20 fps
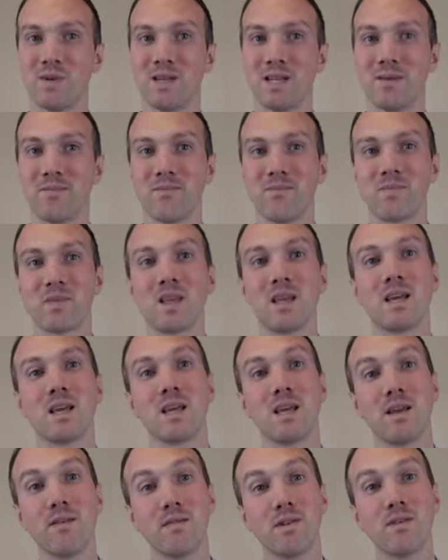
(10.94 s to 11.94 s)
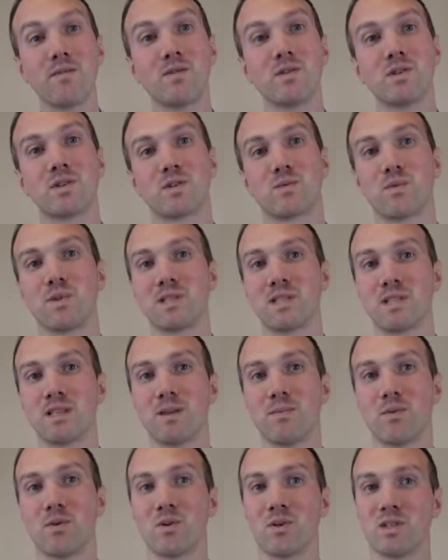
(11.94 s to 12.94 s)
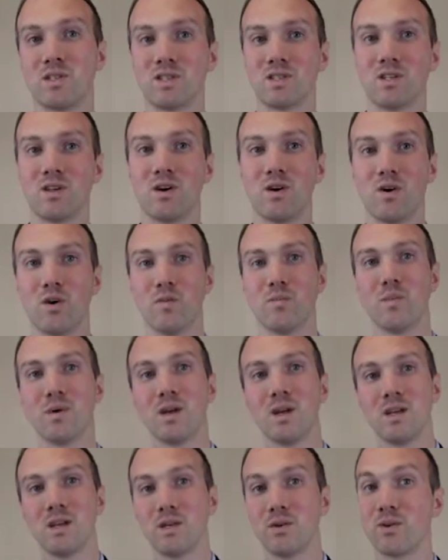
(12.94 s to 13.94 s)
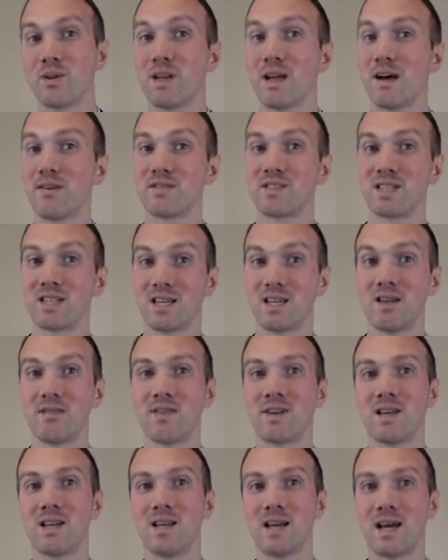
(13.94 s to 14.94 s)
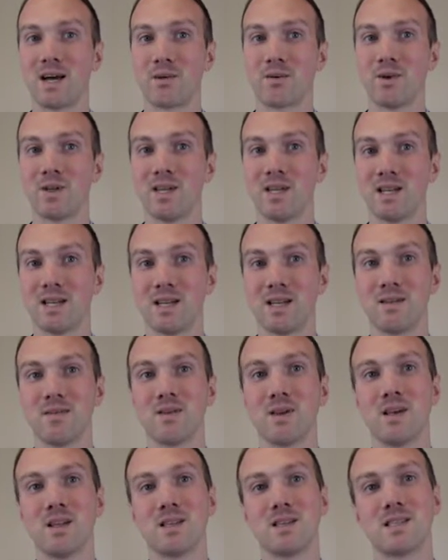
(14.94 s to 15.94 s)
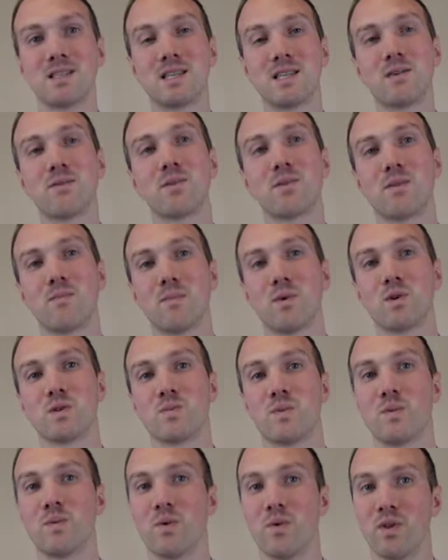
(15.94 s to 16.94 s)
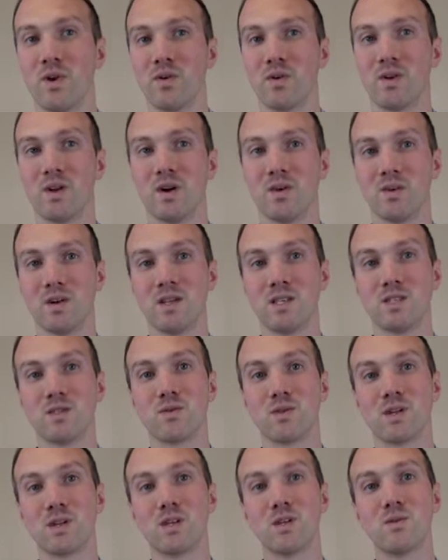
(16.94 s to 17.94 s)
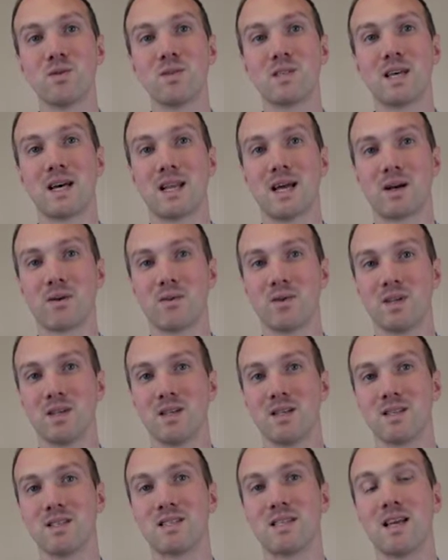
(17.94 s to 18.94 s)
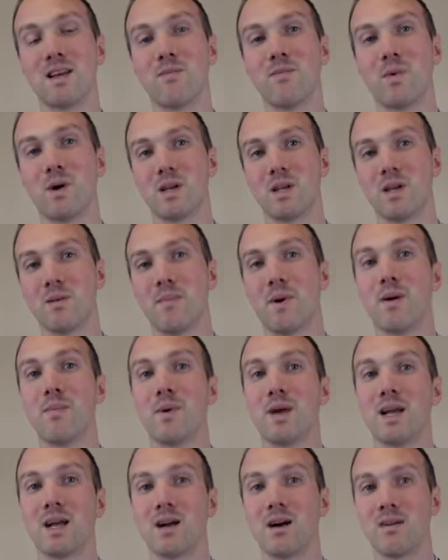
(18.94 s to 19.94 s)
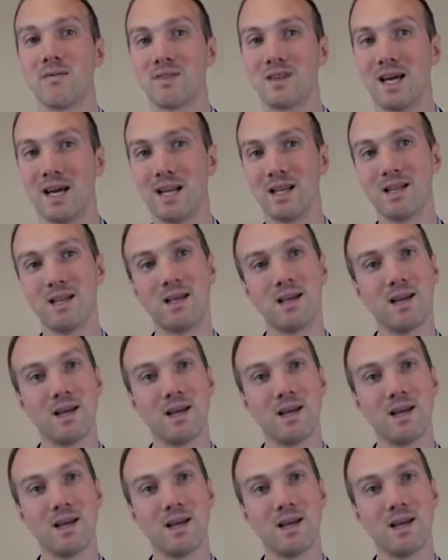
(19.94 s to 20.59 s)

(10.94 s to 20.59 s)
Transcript: Minute. Even if you just recently purchased a home, you could have significant equity in it. The secret that most people don't know is you can use that equity to save money by paying off debt.